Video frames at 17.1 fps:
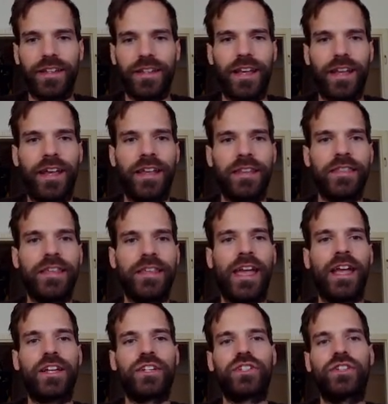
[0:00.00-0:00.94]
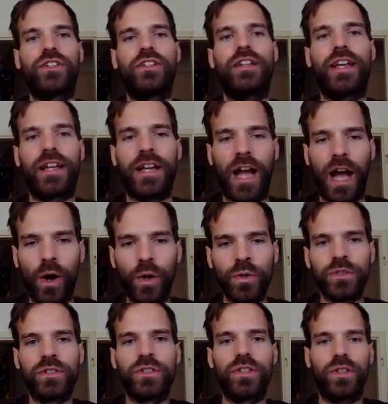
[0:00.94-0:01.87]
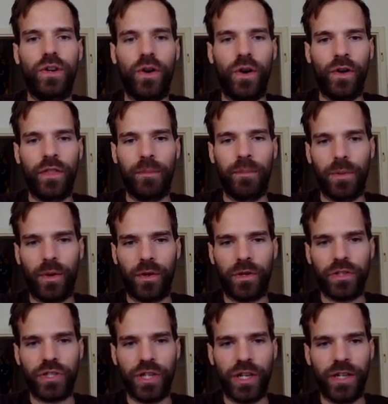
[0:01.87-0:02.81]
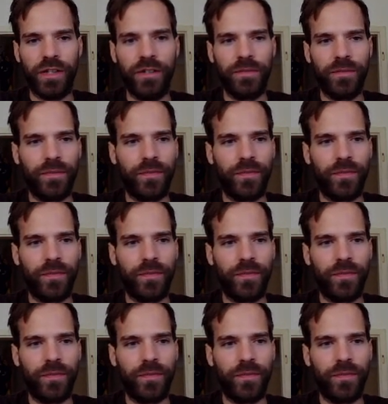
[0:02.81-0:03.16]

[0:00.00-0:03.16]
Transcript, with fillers: at the actual account on the blockchain,